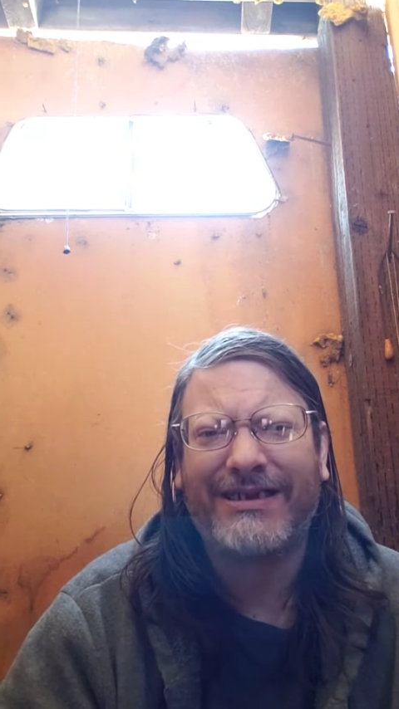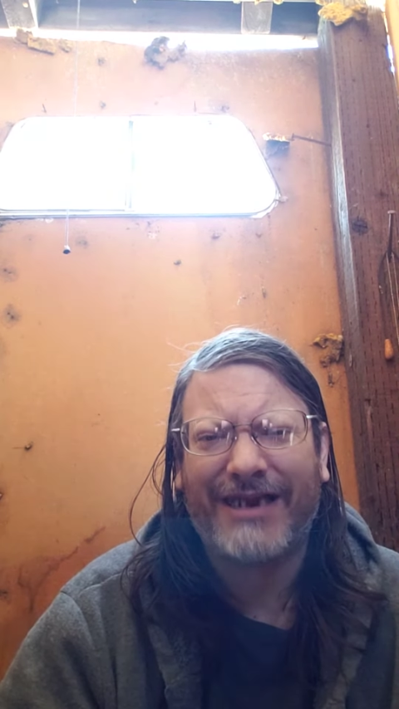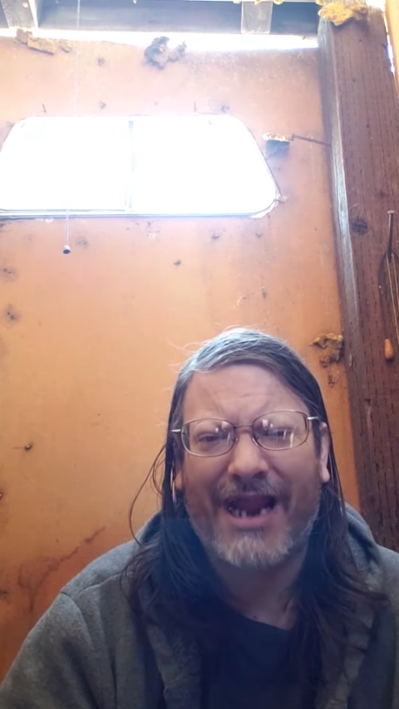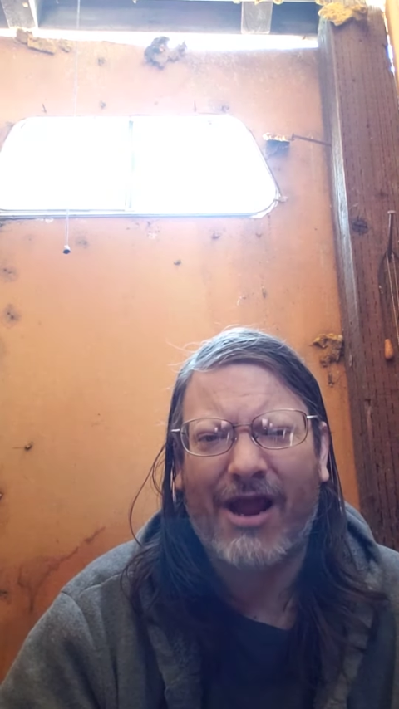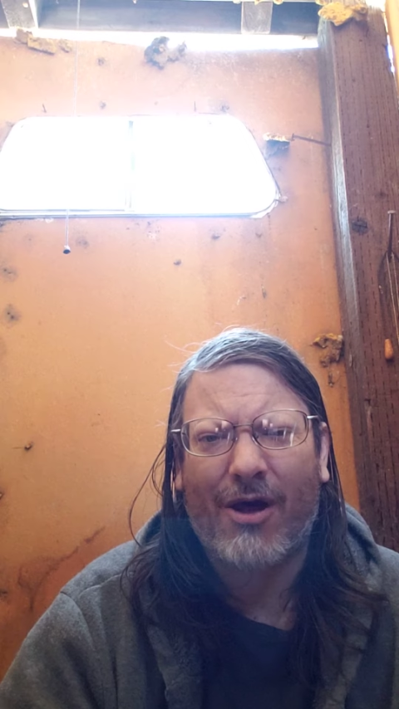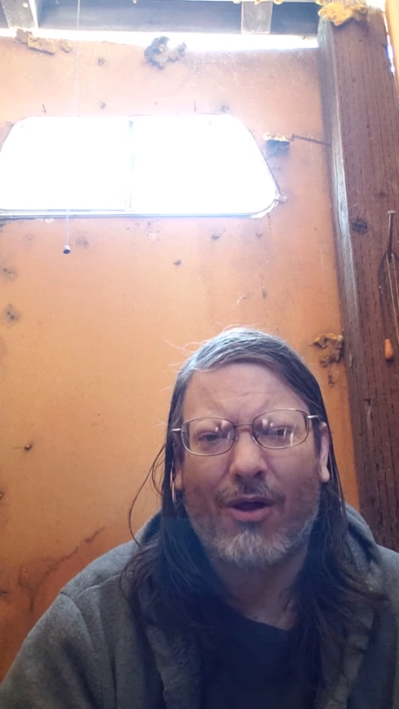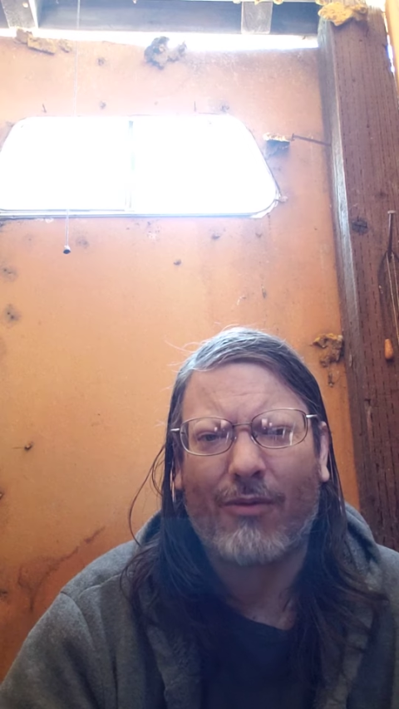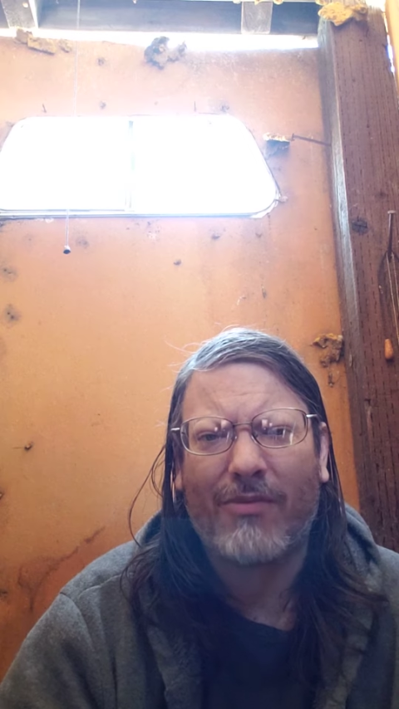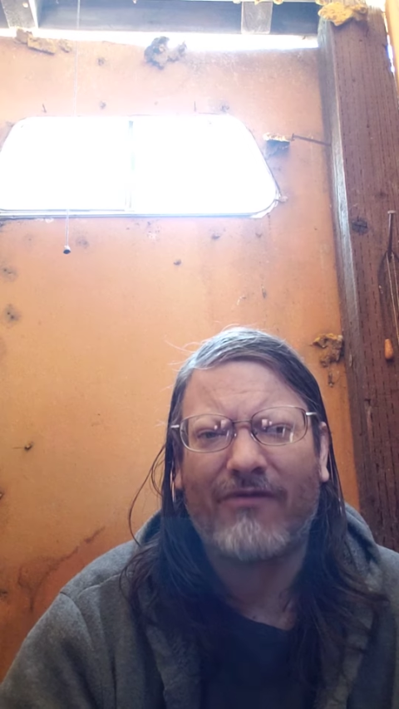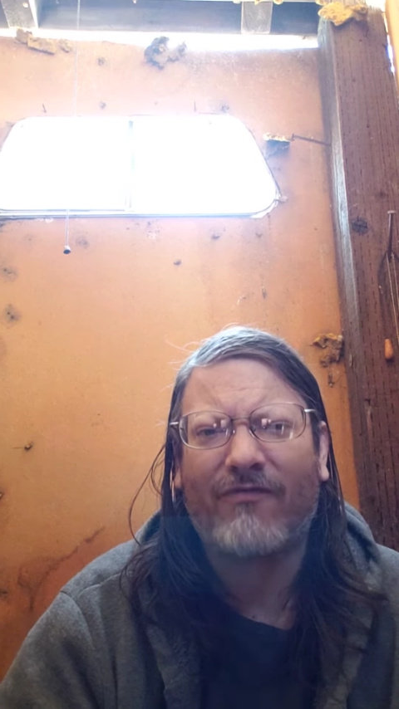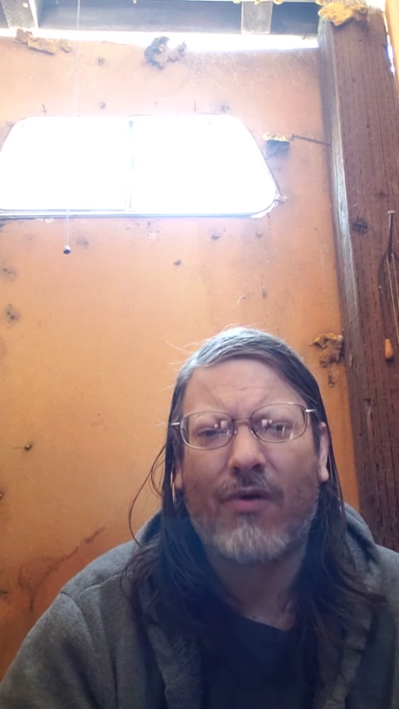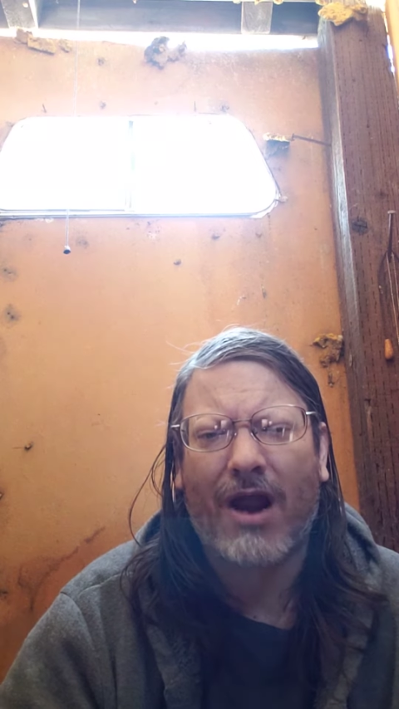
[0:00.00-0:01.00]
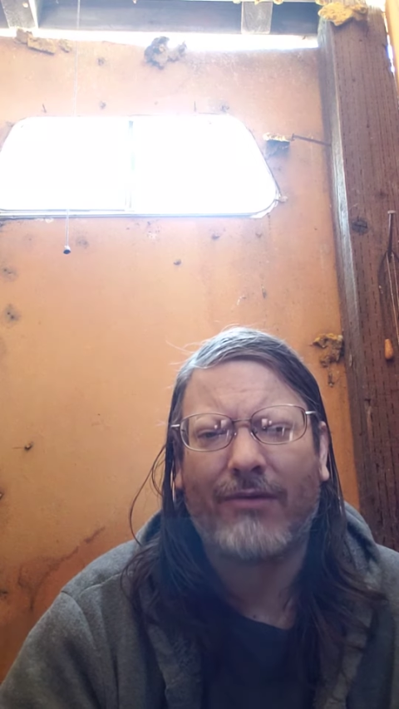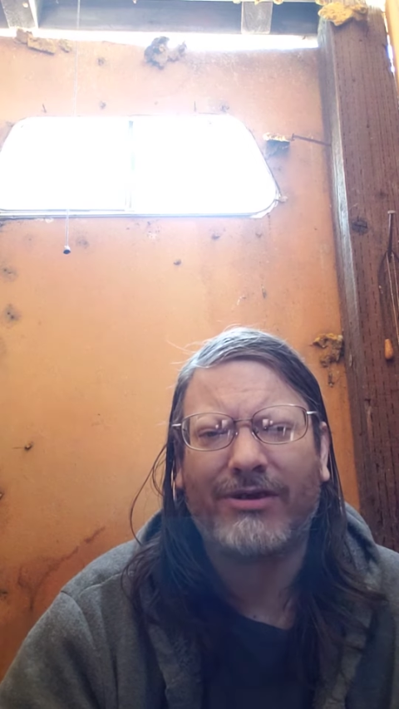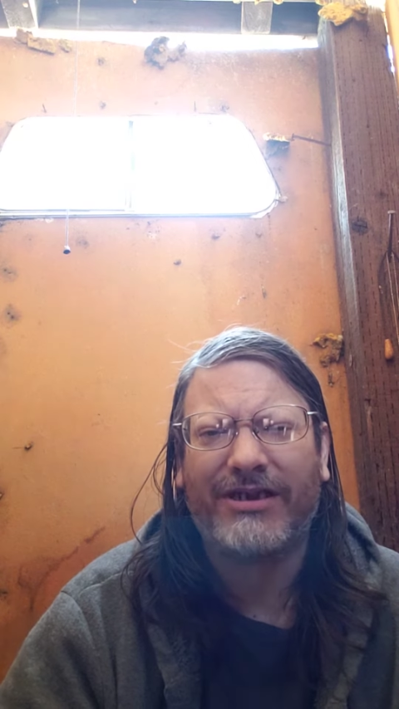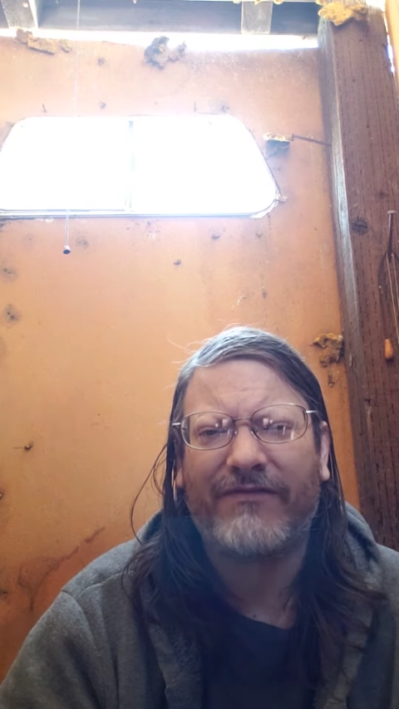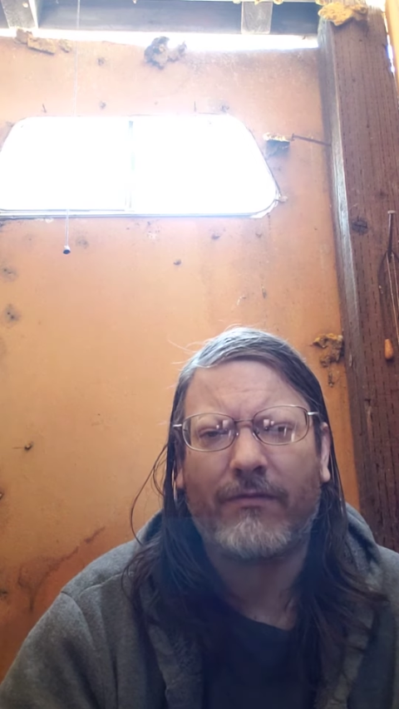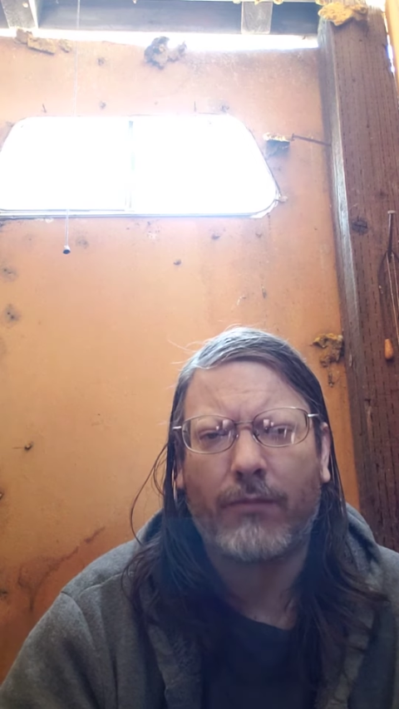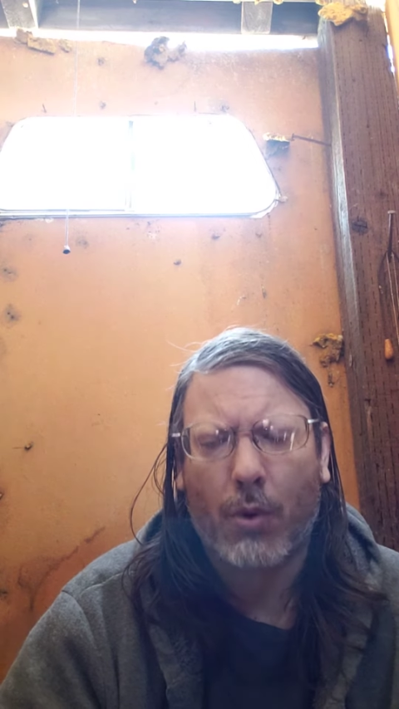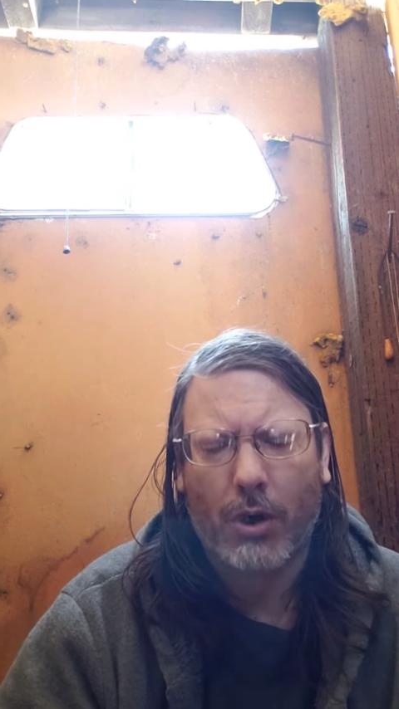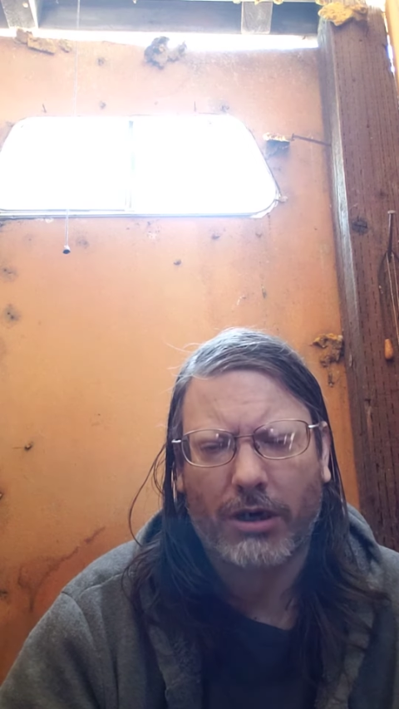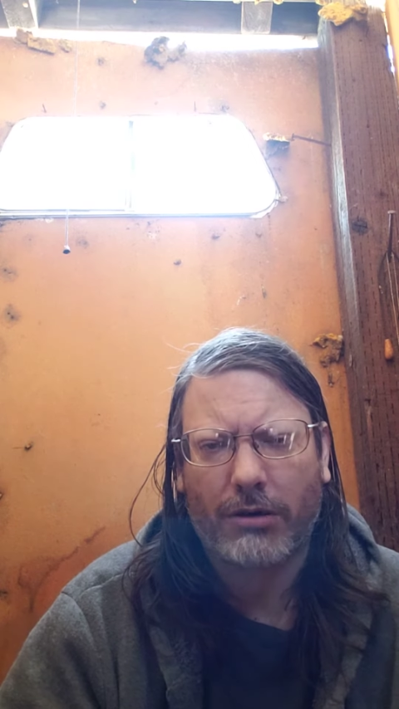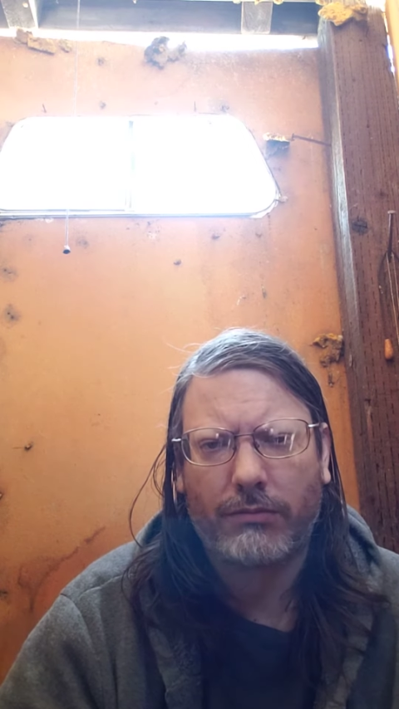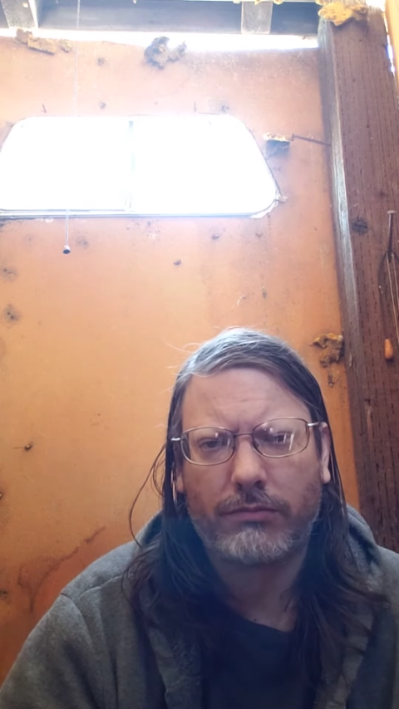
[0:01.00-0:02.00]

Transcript: jail before I was even born.